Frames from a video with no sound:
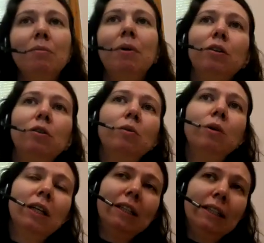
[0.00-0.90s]
similar to
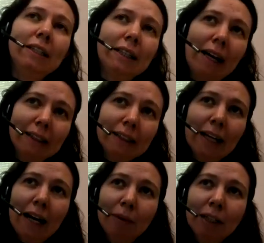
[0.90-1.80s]
what I did
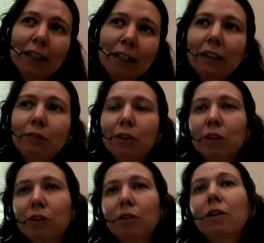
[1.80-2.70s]
last time in class
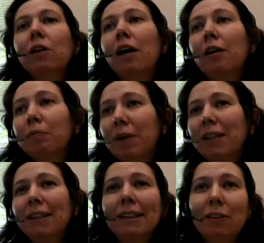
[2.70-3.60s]
for you are
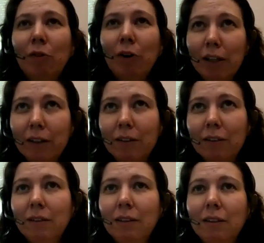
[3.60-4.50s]
pretty
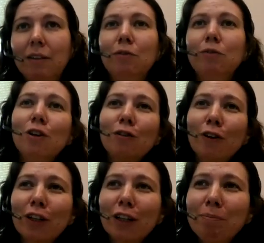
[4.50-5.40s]

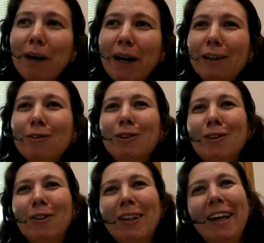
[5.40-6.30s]
straightforward compared to
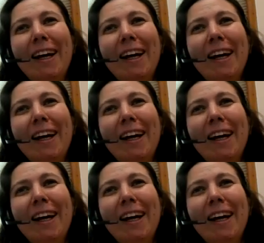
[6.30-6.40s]
what you can